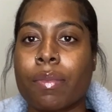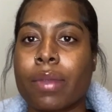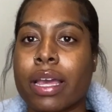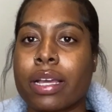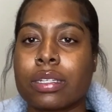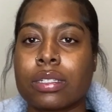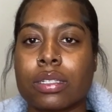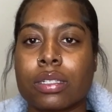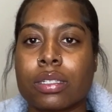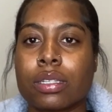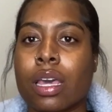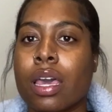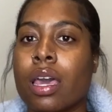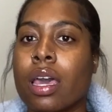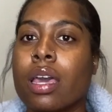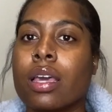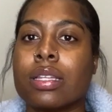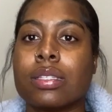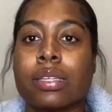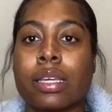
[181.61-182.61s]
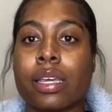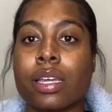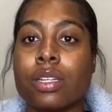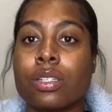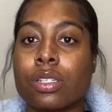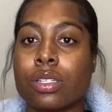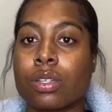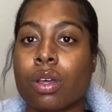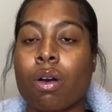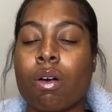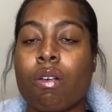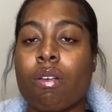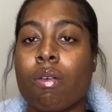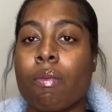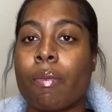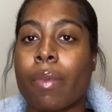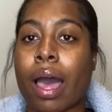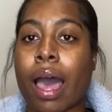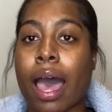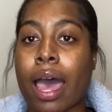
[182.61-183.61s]
lashes, to each his
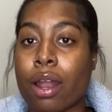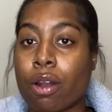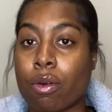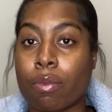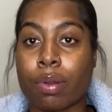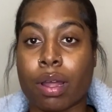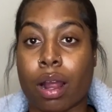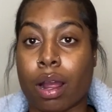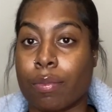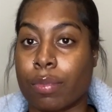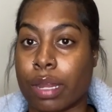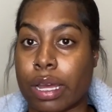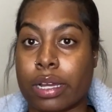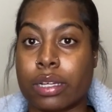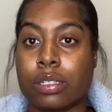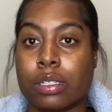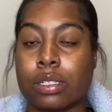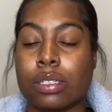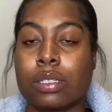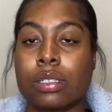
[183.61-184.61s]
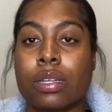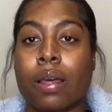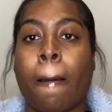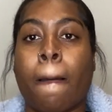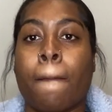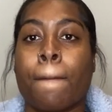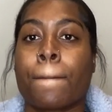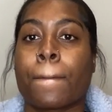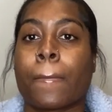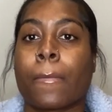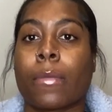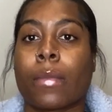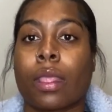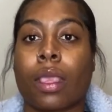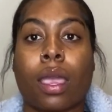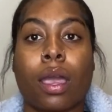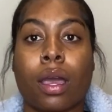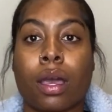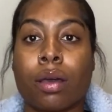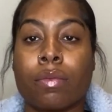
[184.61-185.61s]
own, but I don't prime lashes.
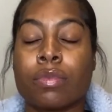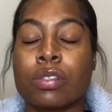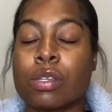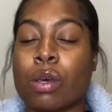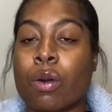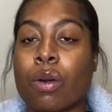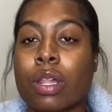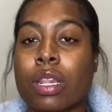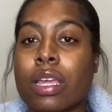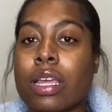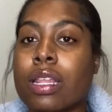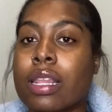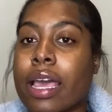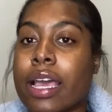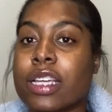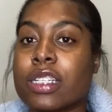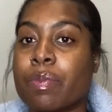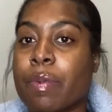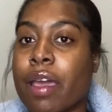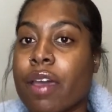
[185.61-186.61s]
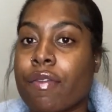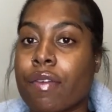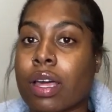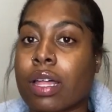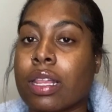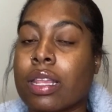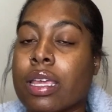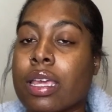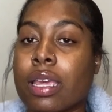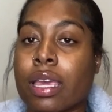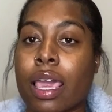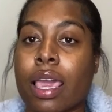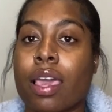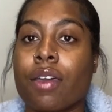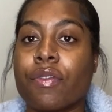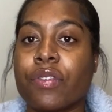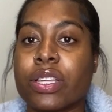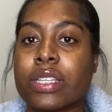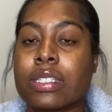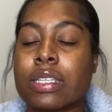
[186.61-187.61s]
So clean lash bath, a clean
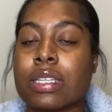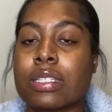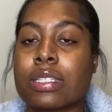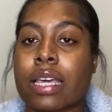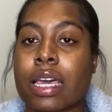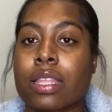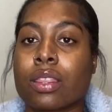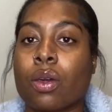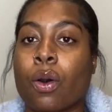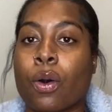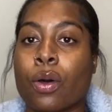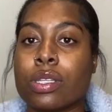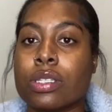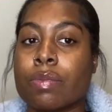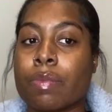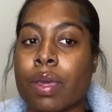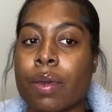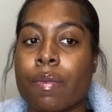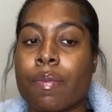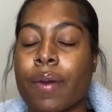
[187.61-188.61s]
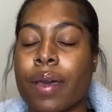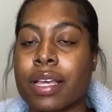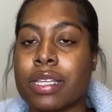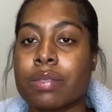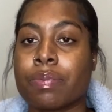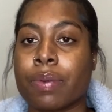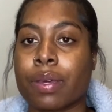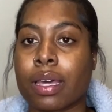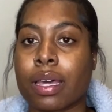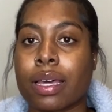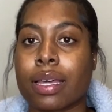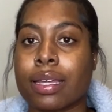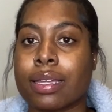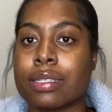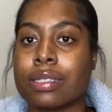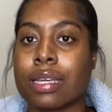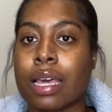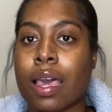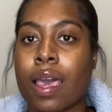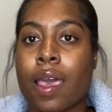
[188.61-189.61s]
canvas is like the ultimate best
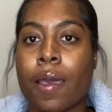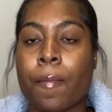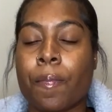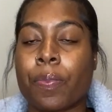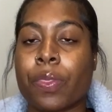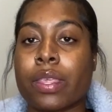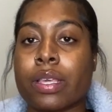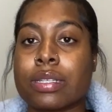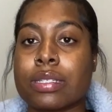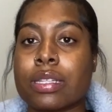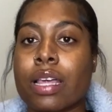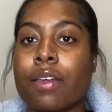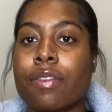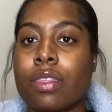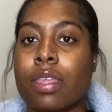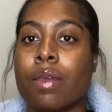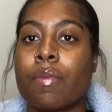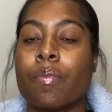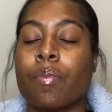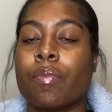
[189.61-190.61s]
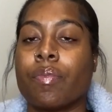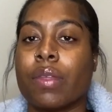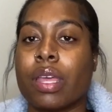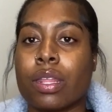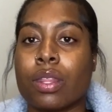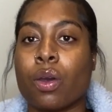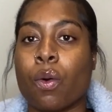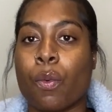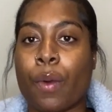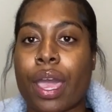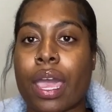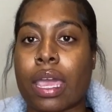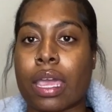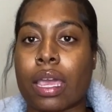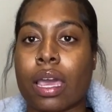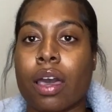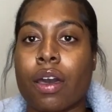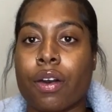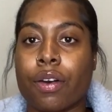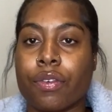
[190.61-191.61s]
because there's nothing in the way
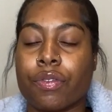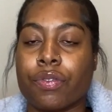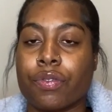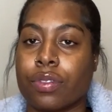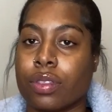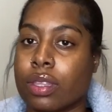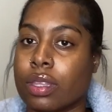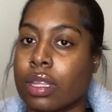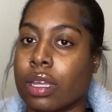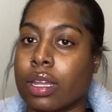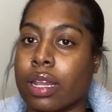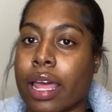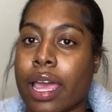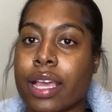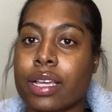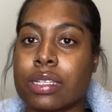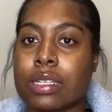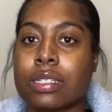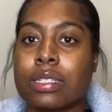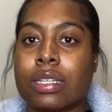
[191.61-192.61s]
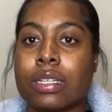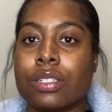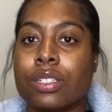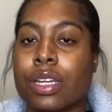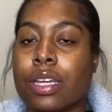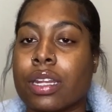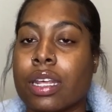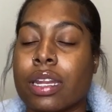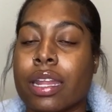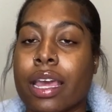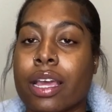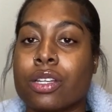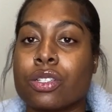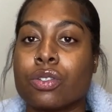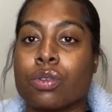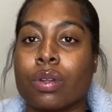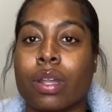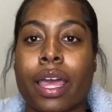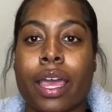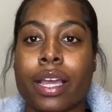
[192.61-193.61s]
of the lash extension and a
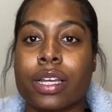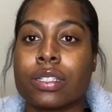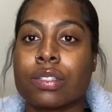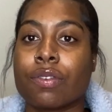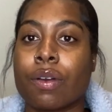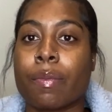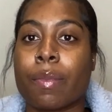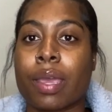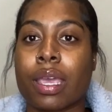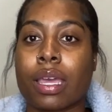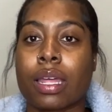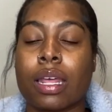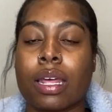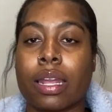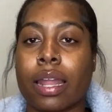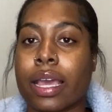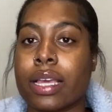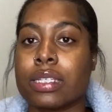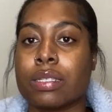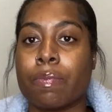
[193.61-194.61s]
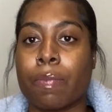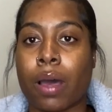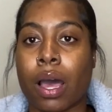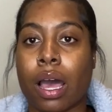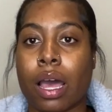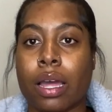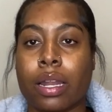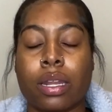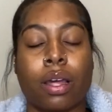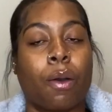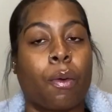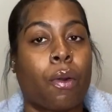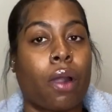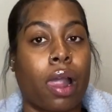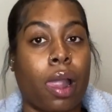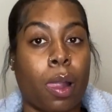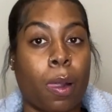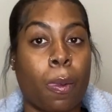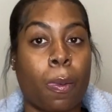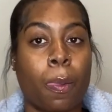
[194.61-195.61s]
natural lash from making a nice bond.
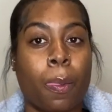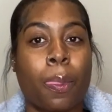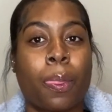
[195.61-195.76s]
Okay,